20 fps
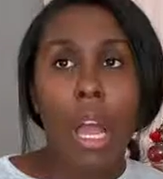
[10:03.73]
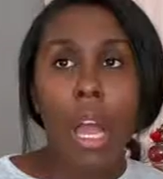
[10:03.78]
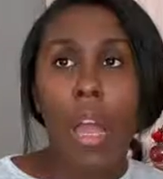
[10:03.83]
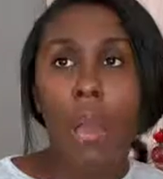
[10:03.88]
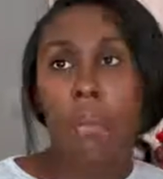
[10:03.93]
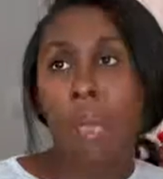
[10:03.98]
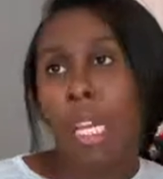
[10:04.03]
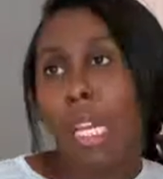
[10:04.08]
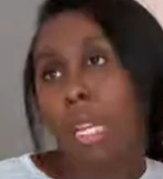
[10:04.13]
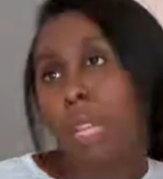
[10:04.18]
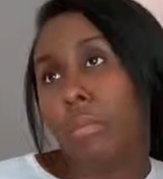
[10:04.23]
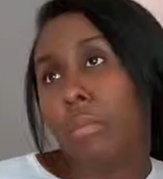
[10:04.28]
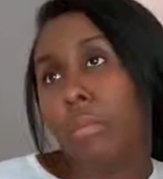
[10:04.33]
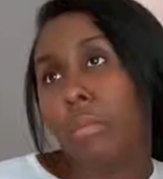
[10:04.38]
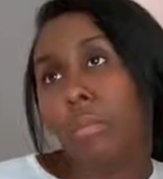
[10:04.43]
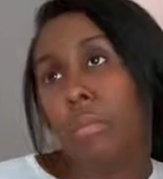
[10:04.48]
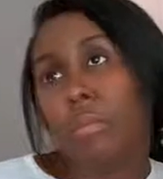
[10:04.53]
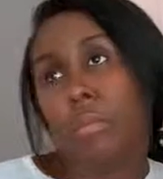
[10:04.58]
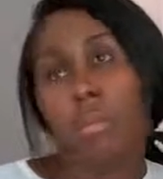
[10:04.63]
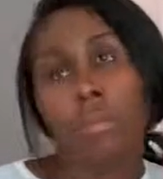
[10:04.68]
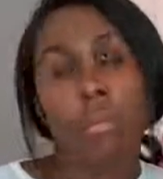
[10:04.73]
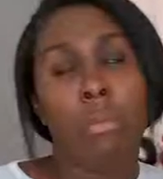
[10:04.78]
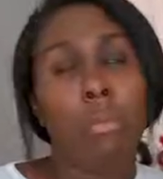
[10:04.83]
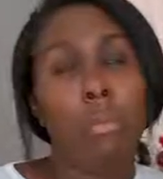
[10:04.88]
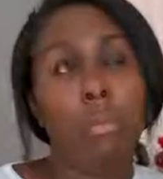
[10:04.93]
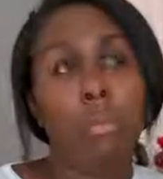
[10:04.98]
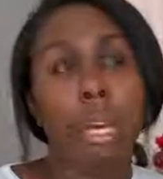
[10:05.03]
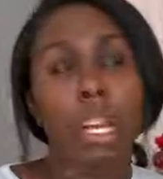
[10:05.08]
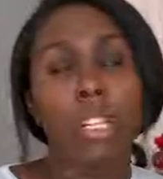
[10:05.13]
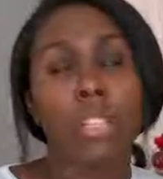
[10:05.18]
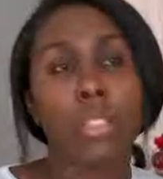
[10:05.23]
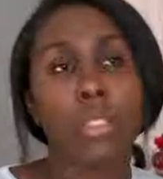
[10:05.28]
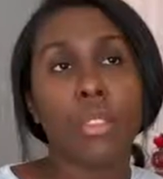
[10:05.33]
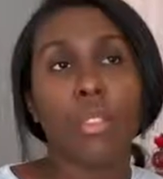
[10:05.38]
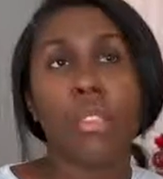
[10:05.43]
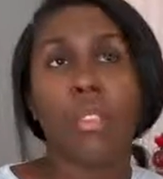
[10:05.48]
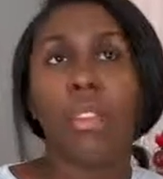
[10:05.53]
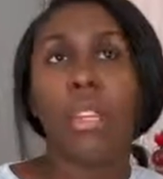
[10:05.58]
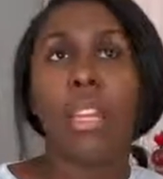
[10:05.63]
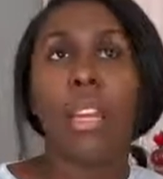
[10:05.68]
I mean,
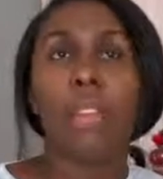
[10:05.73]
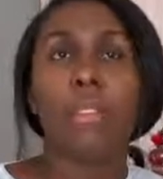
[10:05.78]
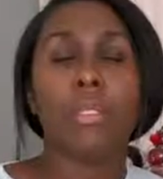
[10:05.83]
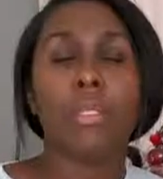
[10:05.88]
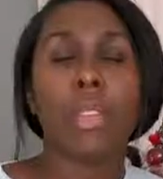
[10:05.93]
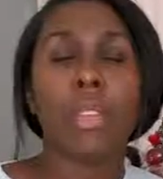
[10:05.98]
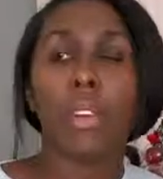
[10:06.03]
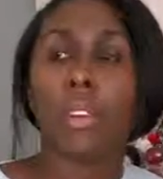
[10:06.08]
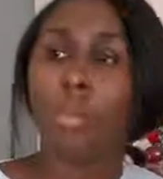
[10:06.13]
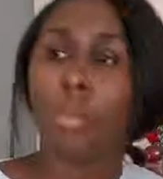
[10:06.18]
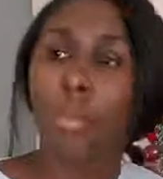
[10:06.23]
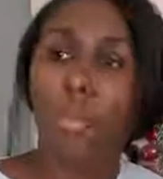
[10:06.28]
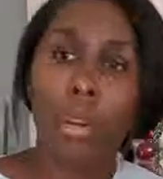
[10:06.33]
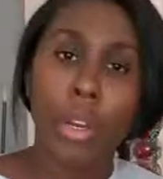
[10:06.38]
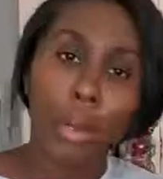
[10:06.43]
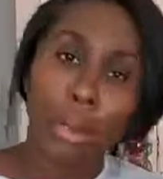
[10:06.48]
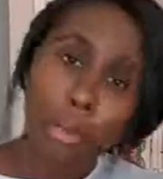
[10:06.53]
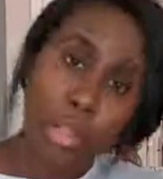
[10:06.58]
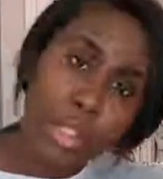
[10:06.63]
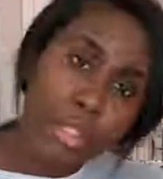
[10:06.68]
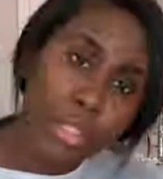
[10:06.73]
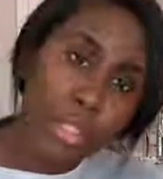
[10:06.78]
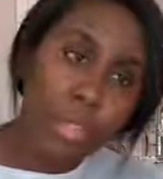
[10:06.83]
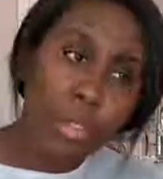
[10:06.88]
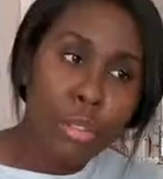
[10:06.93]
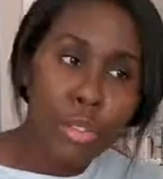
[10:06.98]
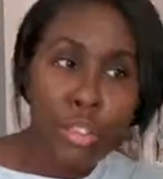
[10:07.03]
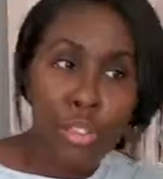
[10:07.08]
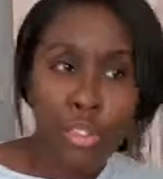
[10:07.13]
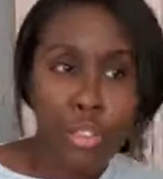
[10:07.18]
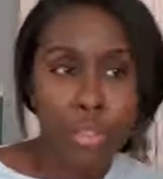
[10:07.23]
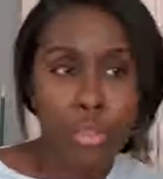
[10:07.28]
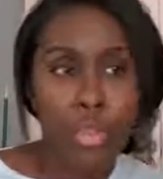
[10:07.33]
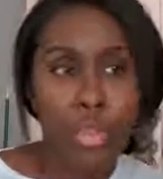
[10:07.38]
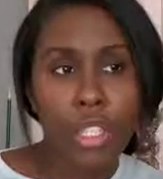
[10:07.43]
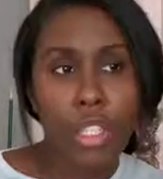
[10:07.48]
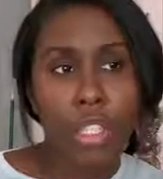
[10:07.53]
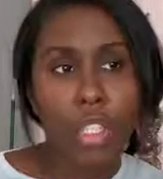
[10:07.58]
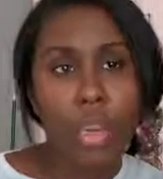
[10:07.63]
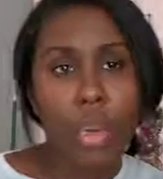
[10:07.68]
personally, I was like, oh boy, what is a girl to do?
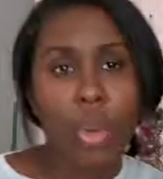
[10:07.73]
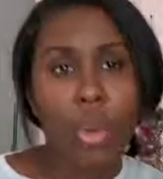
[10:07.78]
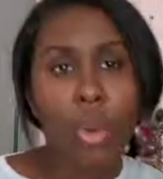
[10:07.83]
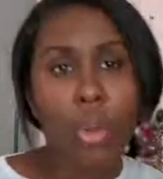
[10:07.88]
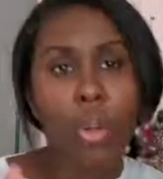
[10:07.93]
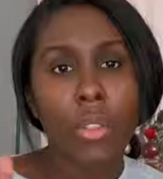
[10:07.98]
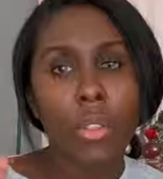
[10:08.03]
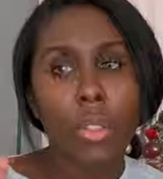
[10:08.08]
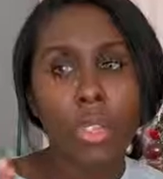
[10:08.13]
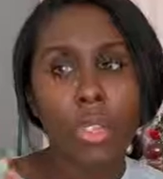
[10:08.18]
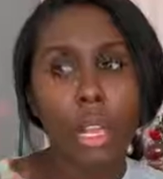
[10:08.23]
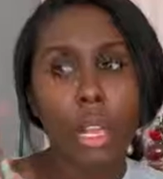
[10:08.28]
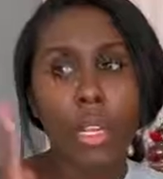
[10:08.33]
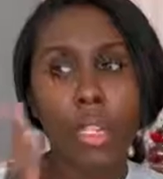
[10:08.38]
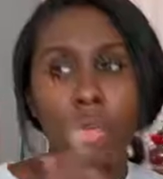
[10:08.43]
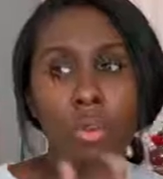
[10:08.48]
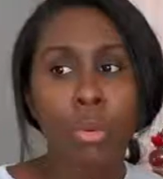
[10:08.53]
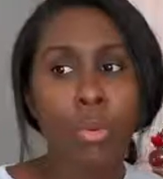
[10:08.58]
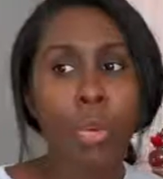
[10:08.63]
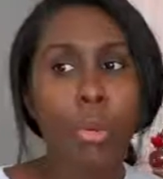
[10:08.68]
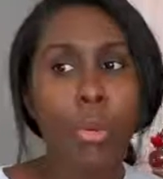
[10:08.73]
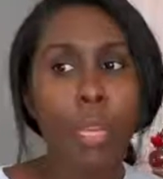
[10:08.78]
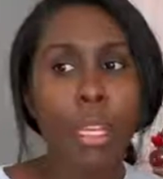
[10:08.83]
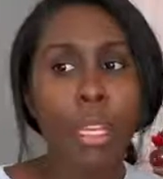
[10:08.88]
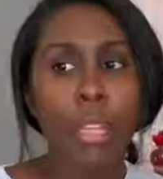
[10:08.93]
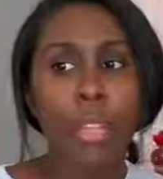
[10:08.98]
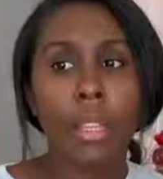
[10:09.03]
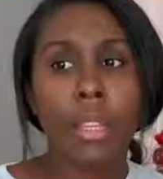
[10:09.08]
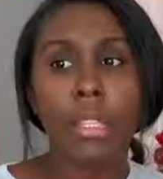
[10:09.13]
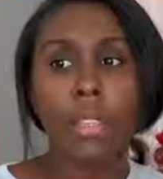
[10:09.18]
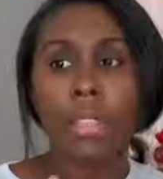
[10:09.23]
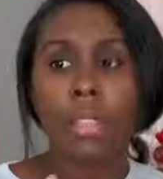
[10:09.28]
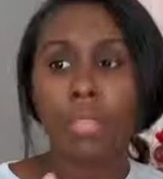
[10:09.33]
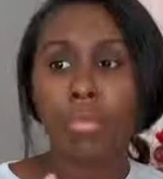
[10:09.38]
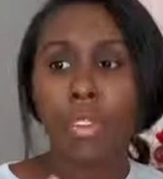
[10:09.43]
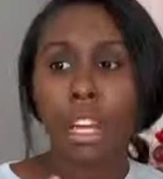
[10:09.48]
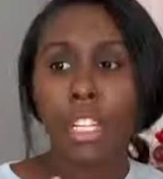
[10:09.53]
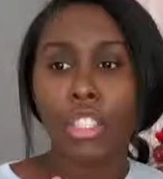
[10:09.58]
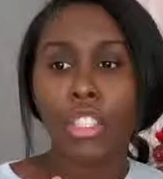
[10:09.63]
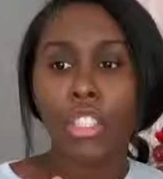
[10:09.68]
You know, all the signs were pointing in this
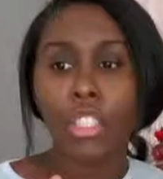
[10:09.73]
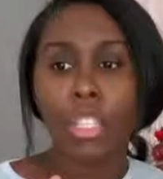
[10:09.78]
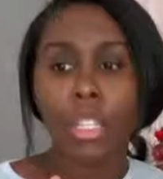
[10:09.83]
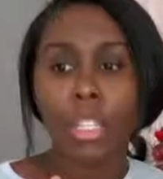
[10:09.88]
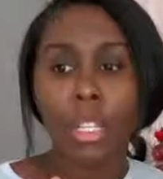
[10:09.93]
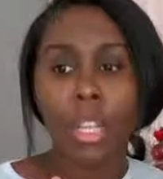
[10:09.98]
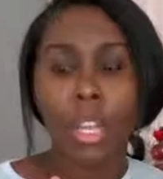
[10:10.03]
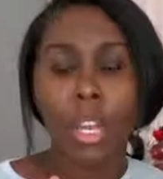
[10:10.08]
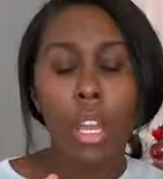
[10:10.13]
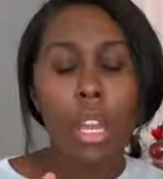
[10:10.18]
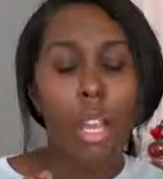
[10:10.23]
direction.